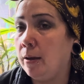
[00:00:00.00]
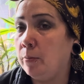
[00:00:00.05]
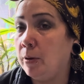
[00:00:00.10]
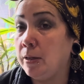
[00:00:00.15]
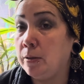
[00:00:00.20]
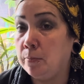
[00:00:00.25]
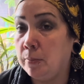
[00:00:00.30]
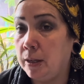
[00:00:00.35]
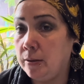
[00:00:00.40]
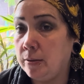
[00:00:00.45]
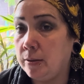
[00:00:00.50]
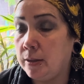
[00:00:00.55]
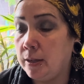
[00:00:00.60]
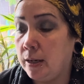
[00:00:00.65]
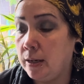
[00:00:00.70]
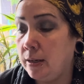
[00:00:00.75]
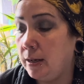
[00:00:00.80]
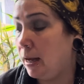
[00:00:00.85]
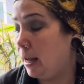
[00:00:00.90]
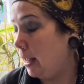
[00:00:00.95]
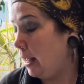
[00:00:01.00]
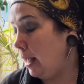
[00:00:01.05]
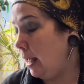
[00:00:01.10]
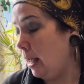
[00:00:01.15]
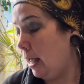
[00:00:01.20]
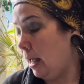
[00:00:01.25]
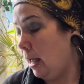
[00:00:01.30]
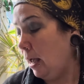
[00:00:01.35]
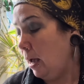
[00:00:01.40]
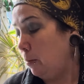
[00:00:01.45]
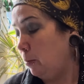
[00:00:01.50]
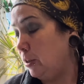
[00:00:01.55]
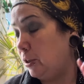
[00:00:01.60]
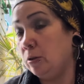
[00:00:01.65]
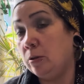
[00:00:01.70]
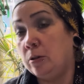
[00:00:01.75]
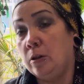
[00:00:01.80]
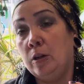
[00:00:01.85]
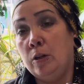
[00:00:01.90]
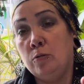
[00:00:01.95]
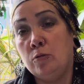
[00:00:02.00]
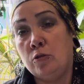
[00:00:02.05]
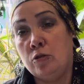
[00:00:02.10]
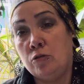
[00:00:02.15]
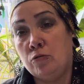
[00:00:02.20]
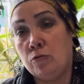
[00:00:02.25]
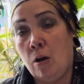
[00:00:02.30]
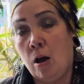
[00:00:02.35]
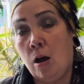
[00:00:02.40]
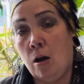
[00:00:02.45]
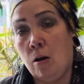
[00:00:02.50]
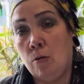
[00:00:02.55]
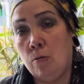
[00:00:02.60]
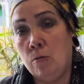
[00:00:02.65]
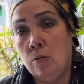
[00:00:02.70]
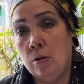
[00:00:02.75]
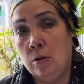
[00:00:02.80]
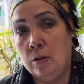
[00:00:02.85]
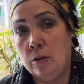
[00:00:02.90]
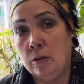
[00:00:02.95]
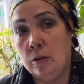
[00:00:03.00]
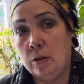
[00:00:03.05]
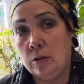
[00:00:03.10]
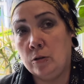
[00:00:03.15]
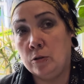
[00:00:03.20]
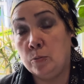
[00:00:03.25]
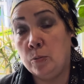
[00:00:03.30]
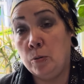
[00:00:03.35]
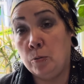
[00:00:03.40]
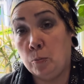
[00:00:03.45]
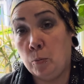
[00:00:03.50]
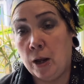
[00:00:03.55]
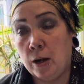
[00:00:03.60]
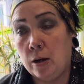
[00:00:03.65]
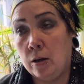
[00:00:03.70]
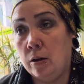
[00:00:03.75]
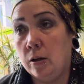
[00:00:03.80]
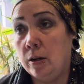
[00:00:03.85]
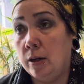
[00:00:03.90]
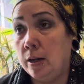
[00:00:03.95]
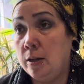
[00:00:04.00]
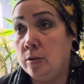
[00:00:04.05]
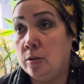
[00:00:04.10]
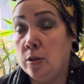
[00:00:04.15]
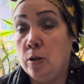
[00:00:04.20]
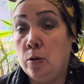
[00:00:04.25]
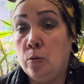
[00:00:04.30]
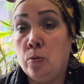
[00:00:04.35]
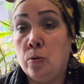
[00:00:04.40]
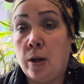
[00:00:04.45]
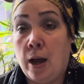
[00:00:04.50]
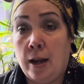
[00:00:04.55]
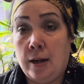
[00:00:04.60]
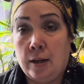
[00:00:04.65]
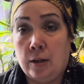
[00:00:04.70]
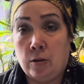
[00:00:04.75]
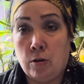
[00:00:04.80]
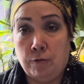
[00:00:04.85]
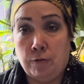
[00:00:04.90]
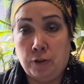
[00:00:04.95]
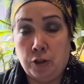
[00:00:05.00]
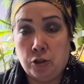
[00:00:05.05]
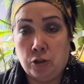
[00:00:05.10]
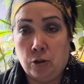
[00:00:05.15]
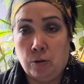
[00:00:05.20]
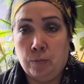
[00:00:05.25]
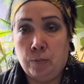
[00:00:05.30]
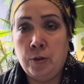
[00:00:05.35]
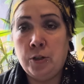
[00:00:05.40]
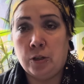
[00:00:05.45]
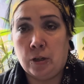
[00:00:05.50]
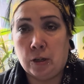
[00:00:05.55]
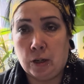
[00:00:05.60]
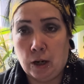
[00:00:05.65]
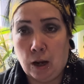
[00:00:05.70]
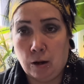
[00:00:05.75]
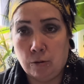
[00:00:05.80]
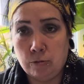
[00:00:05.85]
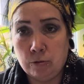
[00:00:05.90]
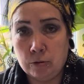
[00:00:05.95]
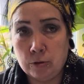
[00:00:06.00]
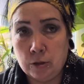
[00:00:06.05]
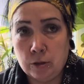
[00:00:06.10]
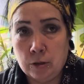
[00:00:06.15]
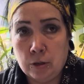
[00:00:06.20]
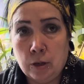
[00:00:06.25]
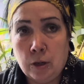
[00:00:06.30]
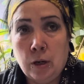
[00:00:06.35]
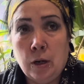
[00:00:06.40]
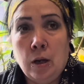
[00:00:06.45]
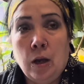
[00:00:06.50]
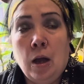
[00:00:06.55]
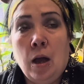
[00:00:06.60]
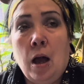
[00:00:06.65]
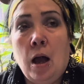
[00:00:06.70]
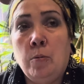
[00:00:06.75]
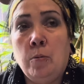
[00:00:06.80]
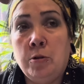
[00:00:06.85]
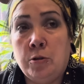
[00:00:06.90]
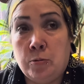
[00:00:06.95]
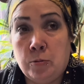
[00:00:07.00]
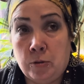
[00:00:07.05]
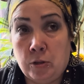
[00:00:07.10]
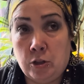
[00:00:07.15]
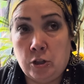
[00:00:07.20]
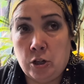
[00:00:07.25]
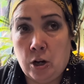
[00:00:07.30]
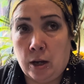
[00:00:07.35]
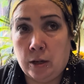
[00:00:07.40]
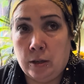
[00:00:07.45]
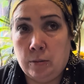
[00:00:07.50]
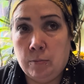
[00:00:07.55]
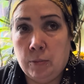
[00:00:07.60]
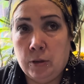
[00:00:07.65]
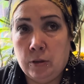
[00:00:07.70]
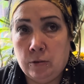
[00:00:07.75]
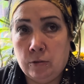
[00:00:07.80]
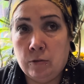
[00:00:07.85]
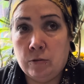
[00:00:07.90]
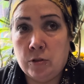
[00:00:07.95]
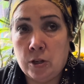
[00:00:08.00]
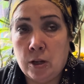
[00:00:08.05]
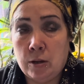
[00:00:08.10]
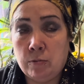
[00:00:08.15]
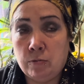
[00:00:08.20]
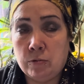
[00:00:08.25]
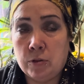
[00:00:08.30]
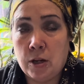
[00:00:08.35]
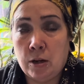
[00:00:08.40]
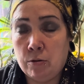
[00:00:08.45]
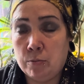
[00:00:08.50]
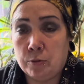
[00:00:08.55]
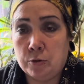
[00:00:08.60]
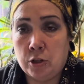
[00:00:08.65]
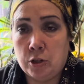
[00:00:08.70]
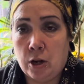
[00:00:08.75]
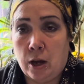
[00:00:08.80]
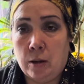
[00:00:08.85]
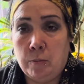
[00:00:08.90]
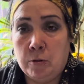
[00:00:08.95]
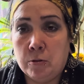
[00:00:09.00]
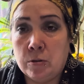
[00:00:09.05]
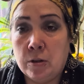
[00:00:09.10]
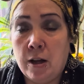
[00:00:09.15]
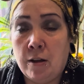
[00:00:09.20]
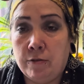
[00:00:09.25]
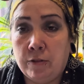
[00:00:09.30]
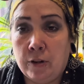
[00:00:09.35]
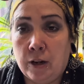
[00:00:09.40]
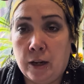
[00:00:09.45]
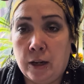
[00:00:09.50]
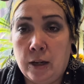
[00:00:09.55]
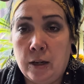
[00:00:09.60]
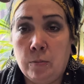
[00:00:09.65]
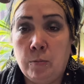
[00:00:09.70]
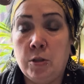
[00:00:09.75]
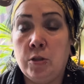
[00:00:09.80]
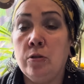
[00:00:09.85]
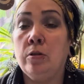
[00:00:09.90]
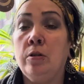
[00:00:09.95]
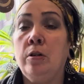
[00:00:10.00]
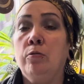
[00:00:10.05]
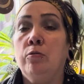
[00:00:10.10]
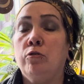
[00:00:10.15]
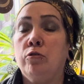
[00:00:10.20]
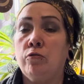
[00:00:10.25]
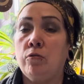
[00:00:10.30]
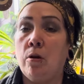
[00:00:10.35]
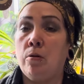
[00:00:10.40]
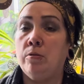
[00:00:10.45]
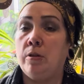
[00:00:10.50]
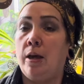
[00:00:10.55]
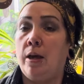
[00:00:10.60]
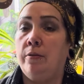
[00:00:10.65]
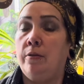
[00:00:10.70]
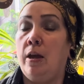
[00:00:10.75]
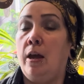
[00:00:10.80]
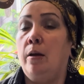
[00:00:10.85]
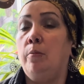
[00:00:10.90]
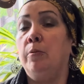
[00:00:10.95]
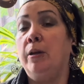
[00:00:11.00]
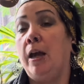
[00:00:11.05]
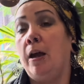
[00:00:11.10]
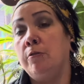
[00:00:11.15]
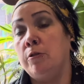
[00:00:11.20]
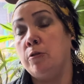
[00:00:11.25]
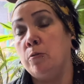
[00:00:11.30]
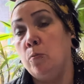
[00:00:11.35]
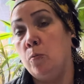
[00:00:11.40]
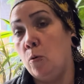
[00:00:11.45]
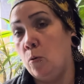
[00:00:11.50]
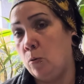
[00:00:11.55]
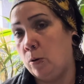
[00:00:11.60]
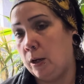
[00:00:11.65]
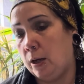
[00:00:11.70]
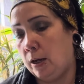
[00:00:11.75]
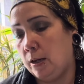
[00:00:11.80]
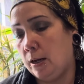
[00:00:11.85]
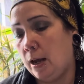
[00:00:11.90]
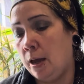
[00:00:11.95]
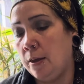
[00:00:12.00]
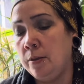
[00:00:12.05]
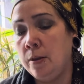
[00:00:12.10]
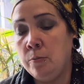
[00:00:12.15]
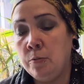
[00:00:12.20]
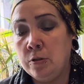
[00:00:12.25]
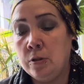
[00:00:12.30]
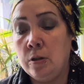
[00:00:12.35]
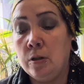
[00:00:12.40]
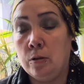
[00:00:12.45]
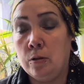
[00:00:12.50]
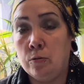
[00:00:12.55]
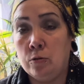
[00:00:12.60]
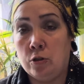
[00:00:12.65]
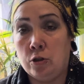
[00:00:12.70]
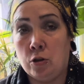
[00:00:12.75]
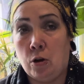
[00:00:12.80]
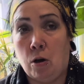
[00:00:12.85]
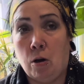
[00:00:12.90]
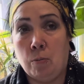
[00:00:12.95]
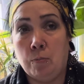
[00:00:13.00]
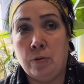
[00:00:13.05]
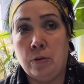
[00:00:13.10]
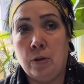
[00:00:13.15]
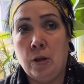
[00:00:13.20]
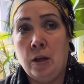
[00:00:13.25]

We had a meeting. We took a little stroll, because we were well early, to the organic coffee shop, which had closed, which was a shame. Terrible shame. It was lovely. And we took a little stroll down there, and we carried on walking, and there was a little shop.